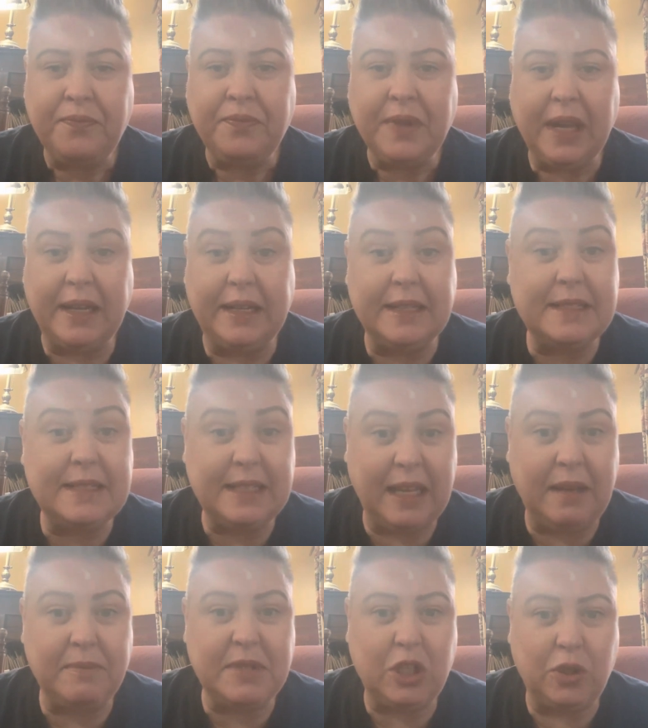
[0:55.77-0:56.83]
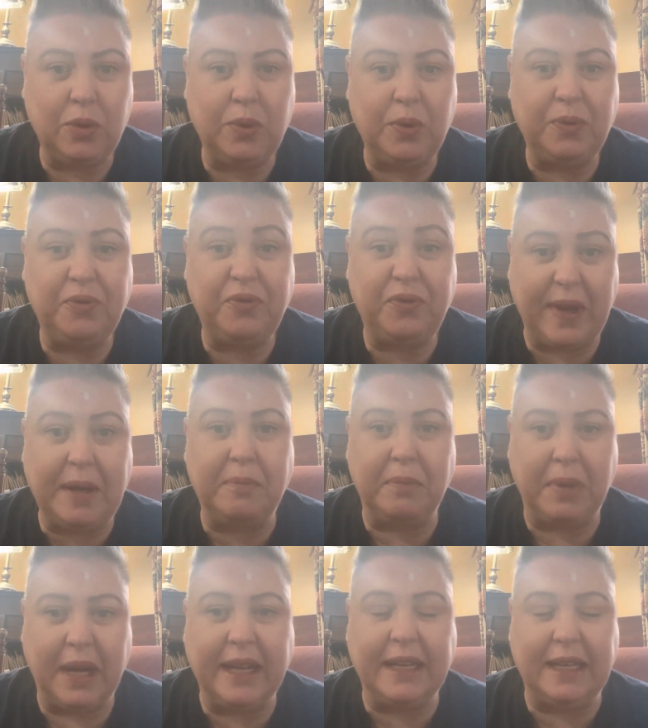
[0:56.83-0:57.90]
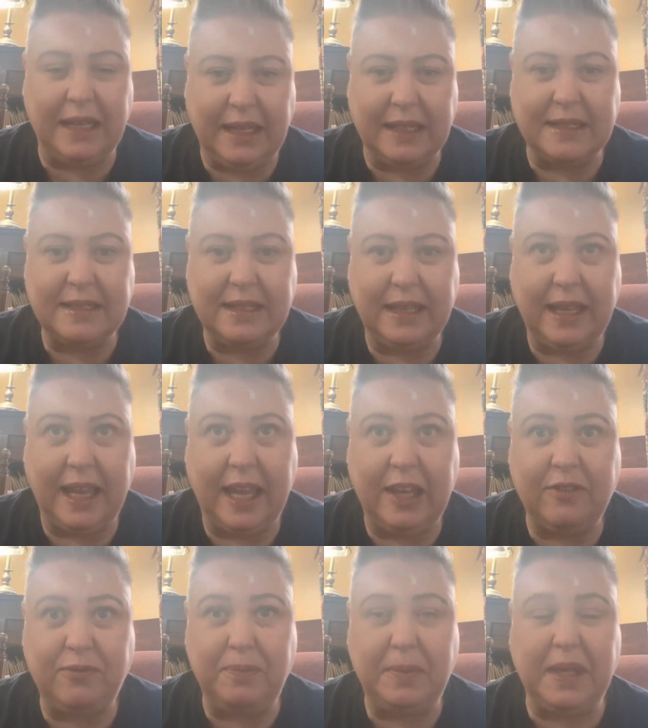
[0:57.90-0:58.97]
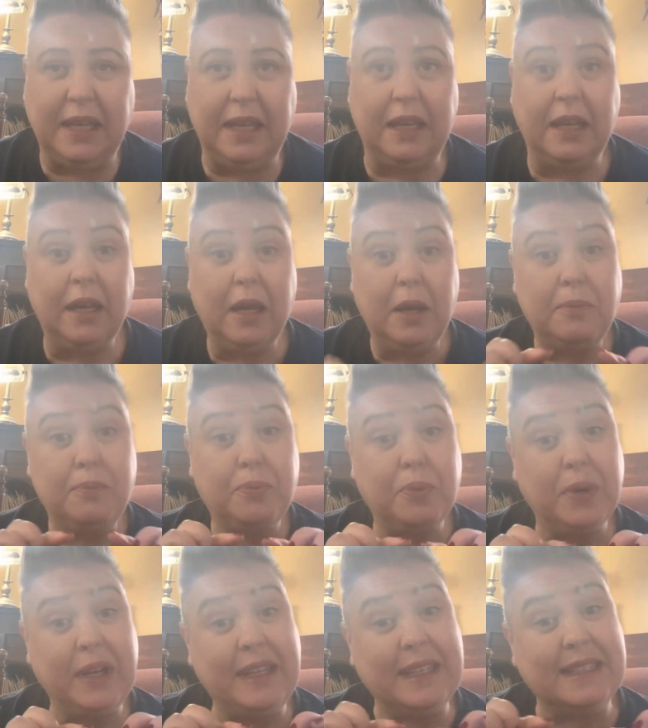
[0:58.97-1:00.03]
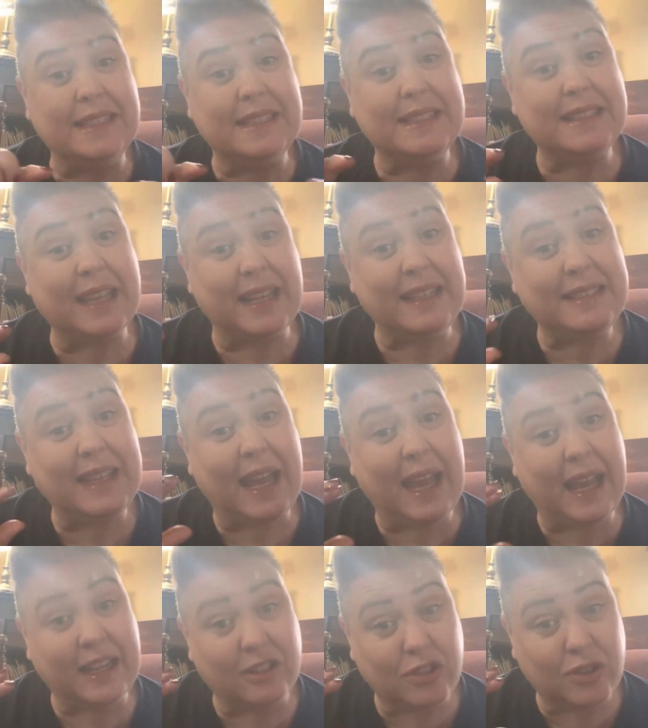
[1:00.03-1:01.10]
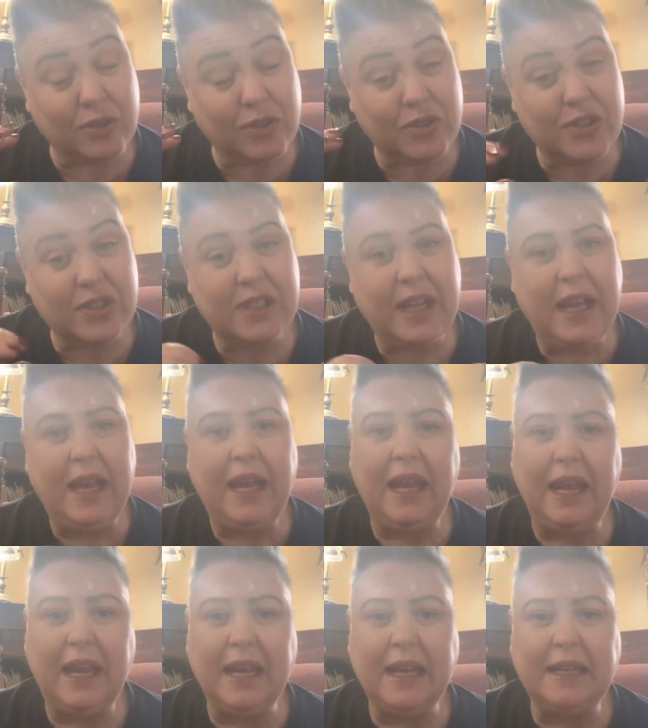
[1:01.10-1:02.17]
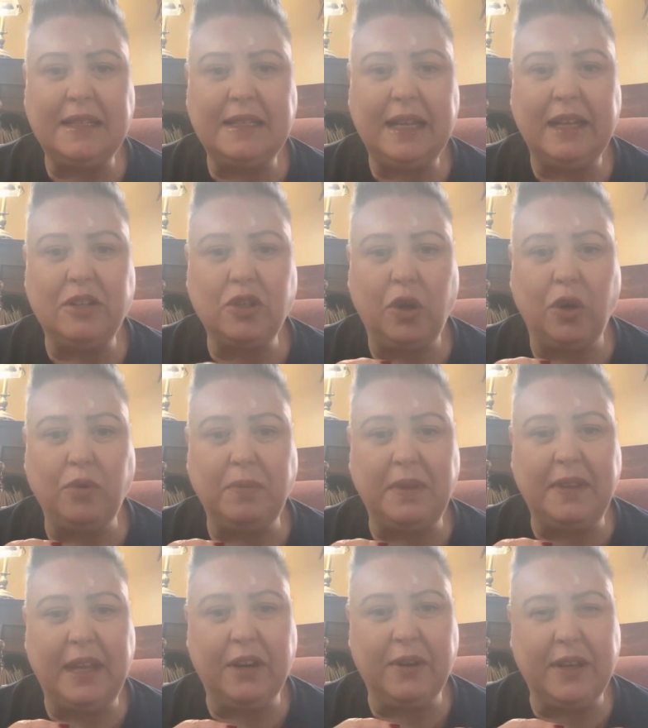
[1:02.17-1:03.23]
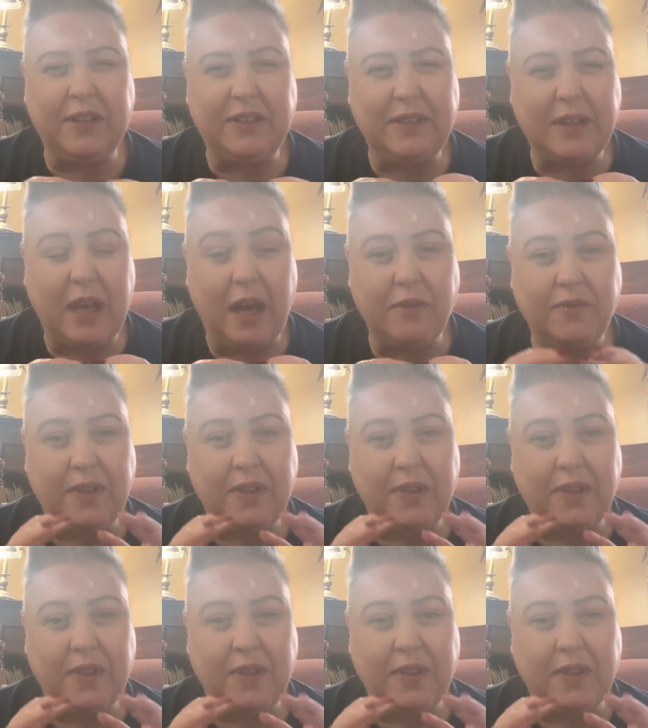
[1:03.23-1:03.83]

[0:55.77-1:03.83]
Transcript: And it seemed to fit my needs. It gave me pretty concise answers, and it told me the areas of